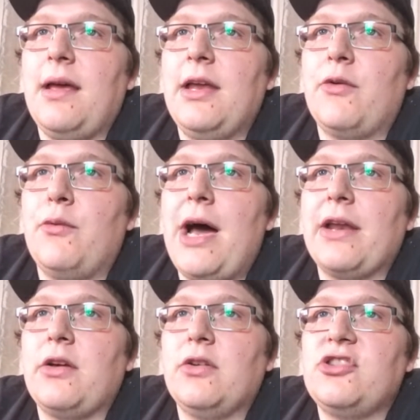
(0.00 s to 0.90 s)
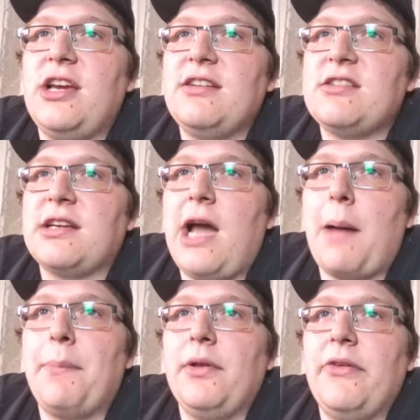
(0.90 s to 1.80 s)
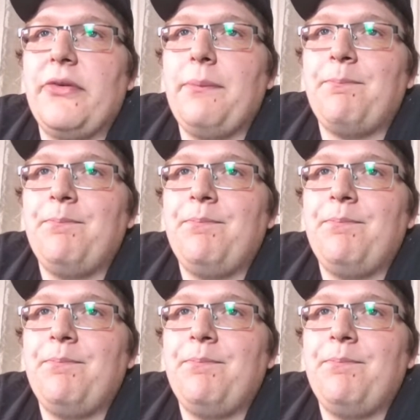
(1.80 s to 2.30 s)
and a radical change to capitalism